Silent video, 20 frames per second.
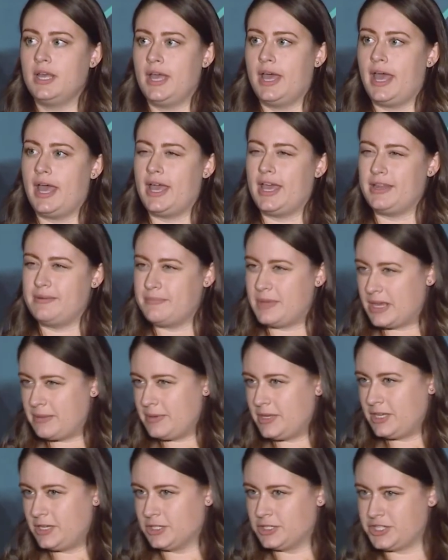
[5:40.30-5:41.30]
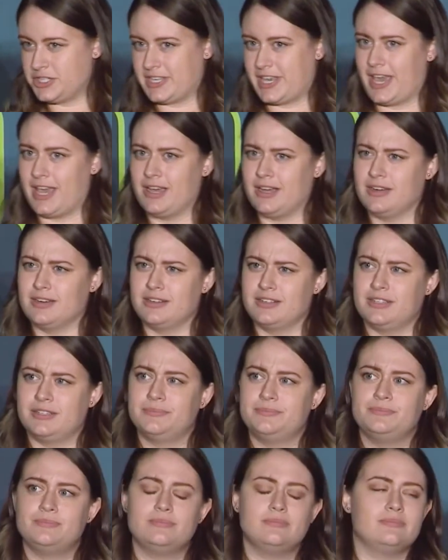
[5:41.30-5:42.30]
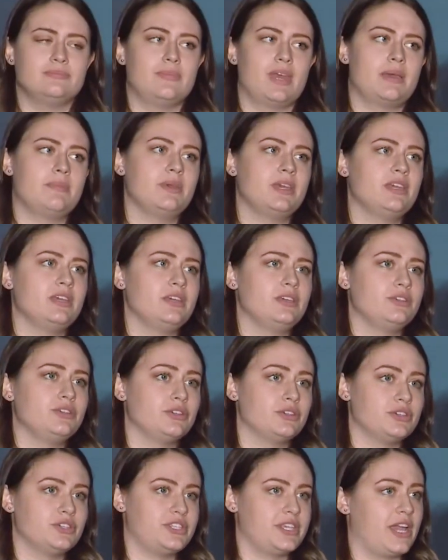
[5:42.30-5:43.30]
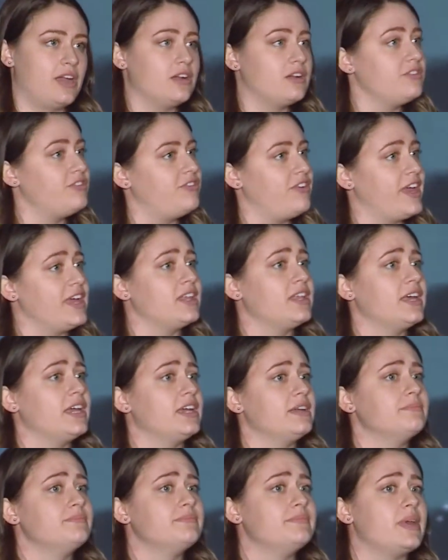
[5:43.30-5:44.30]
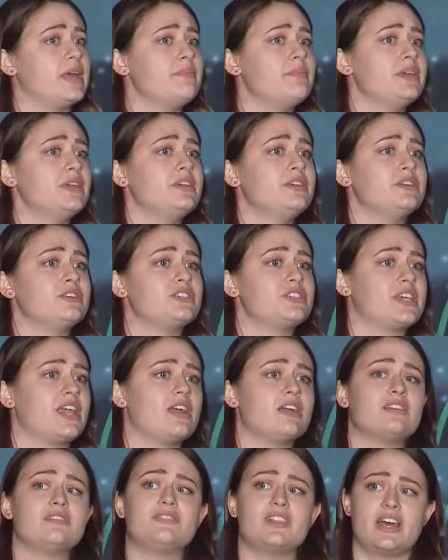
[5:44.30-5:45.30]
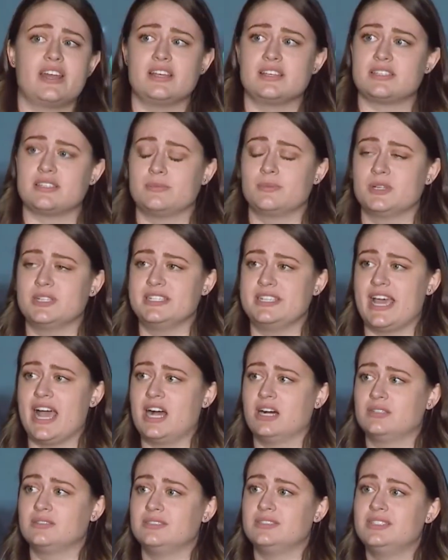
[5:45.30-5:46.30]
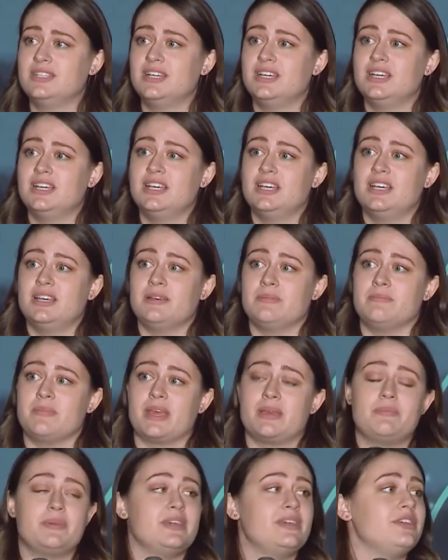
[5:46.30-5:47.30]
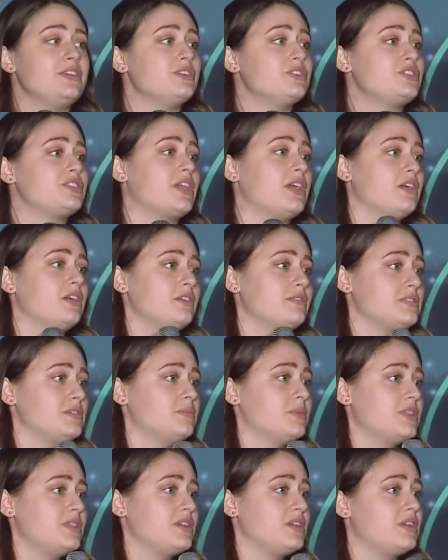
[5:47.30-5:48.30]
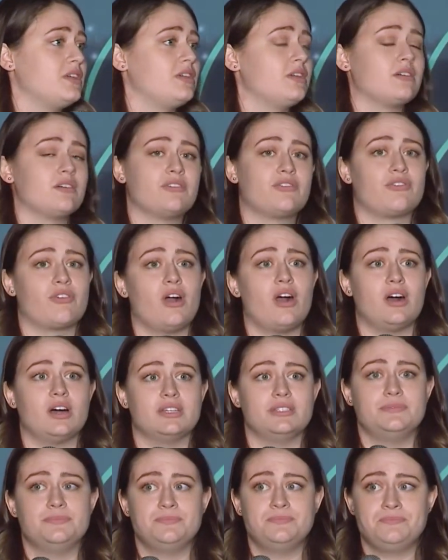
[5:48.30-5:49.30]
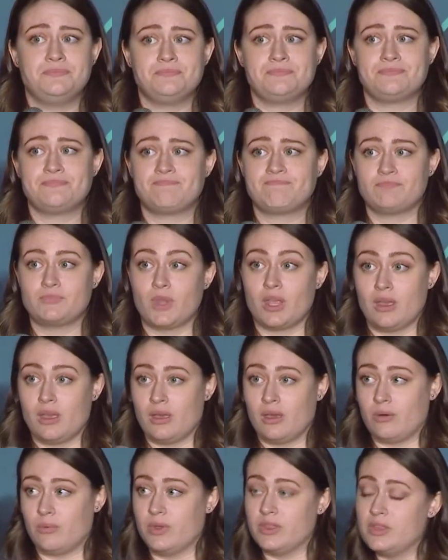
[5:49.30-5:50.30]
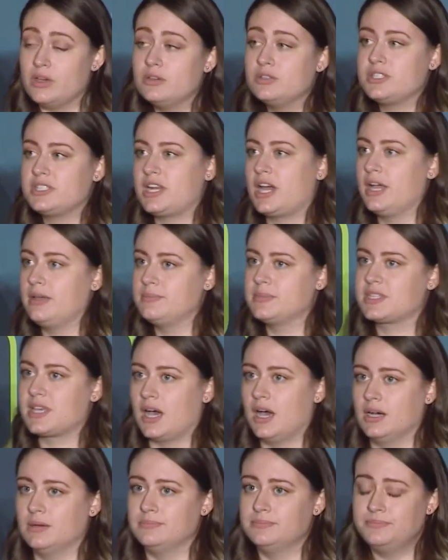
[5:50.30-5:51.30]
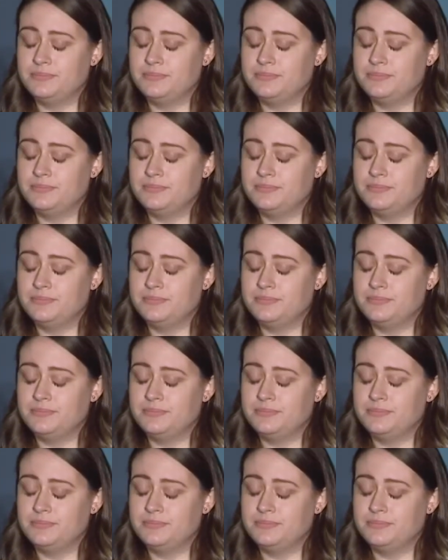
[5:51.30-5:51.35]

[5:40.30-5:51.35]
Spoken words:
and maybe you're scared, maybe you're scared of failing, maybe you're scared of letting someone down, maybe you're scared of someone thinking you're a fraud. When those times come,